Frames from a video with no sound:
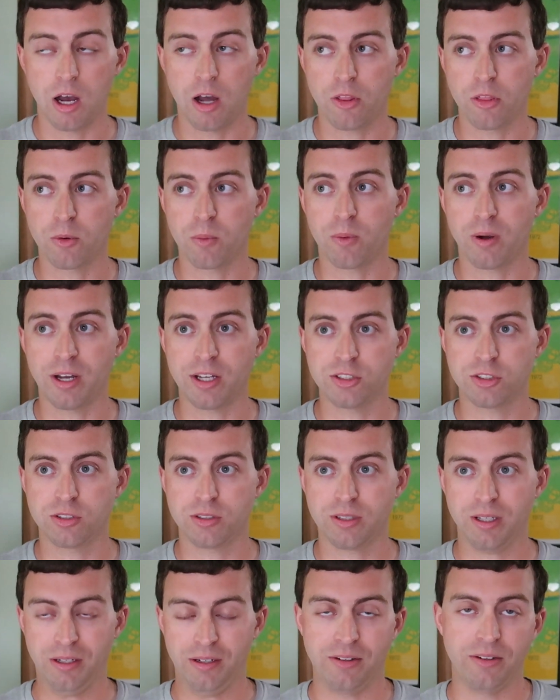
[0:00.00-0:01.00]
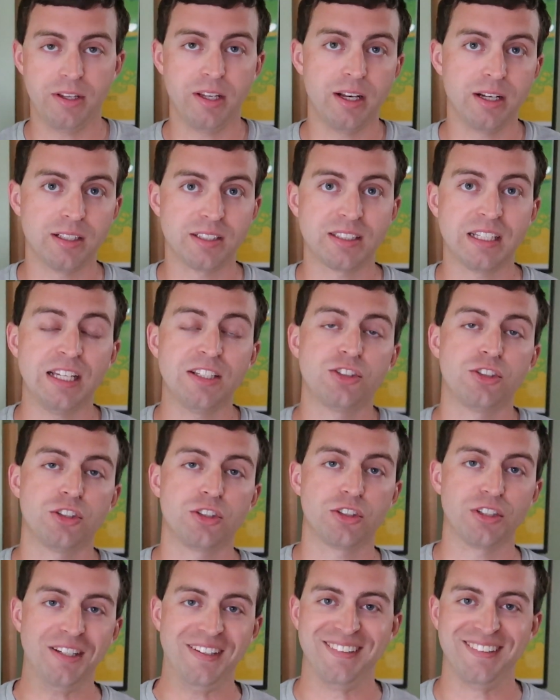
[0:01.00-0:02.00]
Otherwise, you know, in a sense,
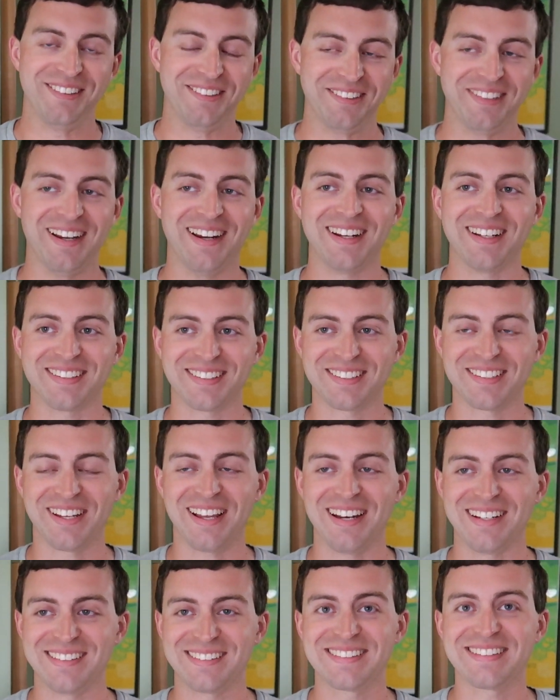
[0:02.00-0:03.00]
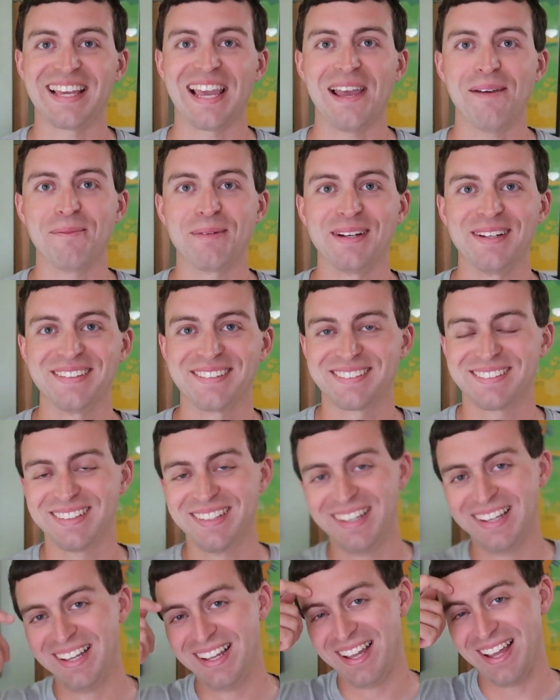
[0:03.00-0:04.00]
you're kind of scamming us,
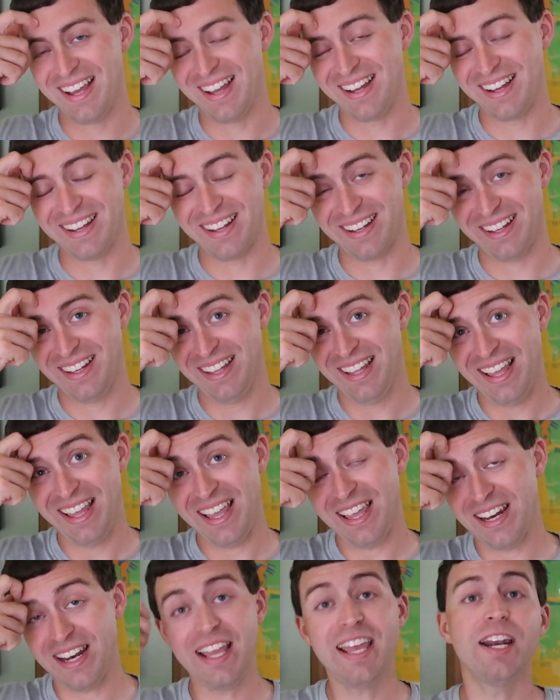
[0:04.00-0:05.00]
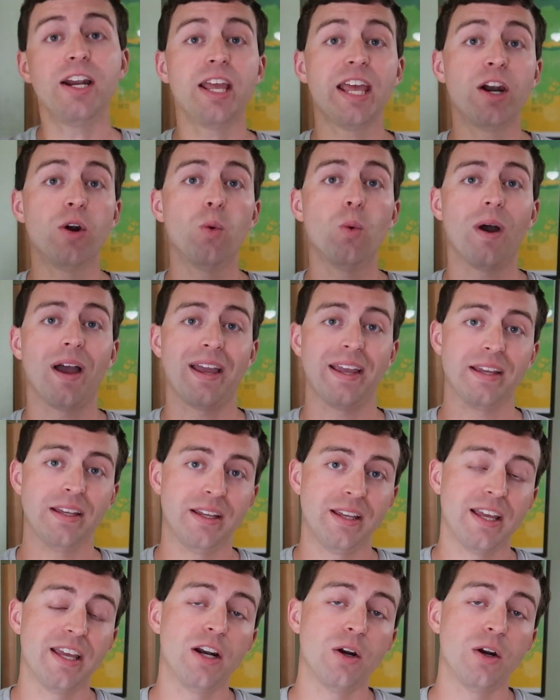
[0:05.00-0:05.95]
in a way.